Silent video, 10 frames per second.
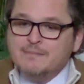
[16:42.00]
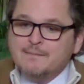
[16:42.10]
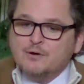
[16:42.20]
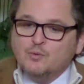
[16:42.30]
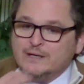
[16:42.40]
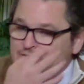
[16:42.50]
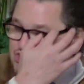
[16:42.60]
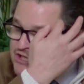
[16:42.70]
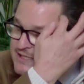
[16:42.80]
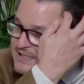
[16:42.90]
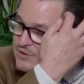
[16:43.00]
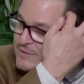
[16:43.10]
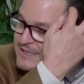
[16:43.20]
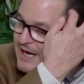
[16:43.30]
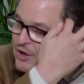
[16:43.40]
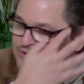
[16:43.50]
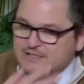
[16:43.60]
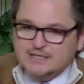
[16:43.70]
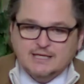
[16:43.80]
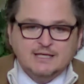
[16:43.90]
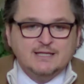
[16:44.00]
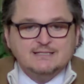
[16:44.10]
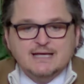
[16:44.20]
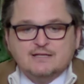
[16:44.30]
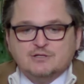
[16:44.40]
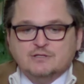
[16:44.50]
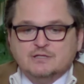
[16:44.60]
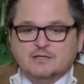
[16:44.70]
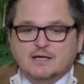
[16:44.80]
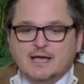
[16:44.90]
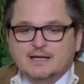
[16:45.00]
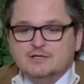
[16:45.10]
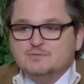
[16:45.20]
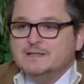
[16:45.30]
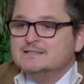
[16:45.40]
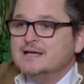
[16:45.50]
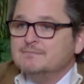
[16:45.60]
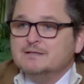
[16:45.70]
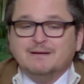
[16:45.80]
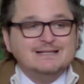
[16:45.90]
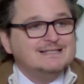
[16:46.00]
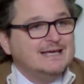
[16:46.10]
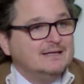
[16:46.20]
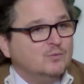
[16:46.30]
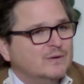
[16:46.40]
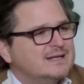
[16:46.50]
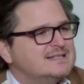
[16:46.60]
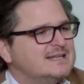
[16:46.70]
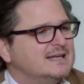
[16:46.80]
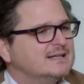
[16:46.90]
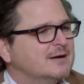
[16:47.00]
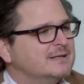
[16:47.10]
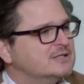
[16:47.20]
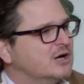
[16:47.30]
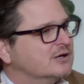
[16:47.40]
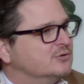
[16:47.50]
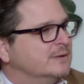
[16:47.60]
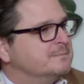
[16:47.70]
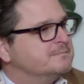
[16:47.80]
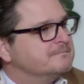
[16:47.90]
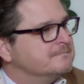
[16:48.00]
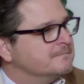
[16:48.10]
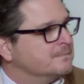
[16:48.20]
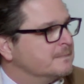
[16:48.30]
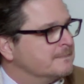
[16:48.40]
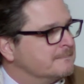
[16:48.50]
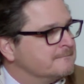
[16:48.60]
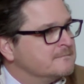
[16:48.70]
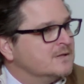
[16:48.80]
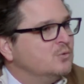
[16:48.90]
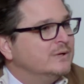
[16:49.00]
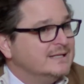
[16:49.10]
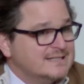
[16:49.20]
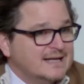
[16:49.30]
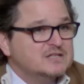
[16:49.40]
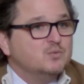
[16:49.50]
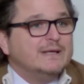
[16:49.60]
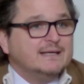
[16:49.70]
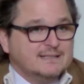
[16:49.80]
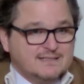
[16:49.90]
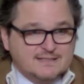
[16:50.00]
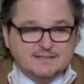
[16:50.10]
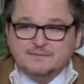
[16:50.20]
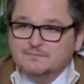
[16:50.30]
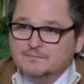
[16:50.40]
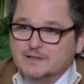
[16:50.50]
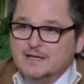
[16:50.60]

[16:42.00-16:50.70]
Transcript: Remember when Jesus was out in the desert and he was being tempted by Satan? When did Satan come and talk to him? When he's at his weakest.